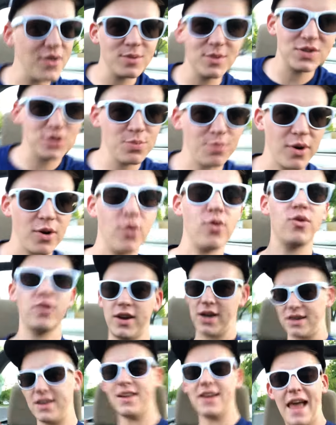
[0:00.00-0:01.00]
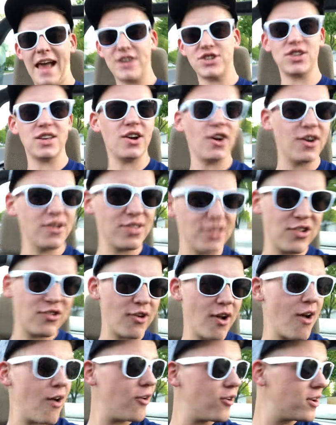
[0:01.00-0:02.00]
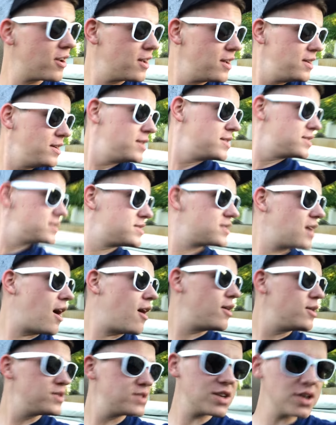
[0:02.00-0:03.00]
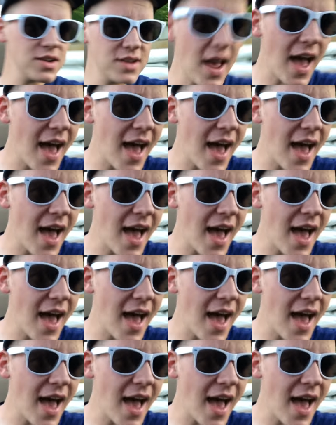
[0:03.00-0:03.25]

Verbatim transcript: and it was super cool and it didn't actually hurt the drone. So it was a good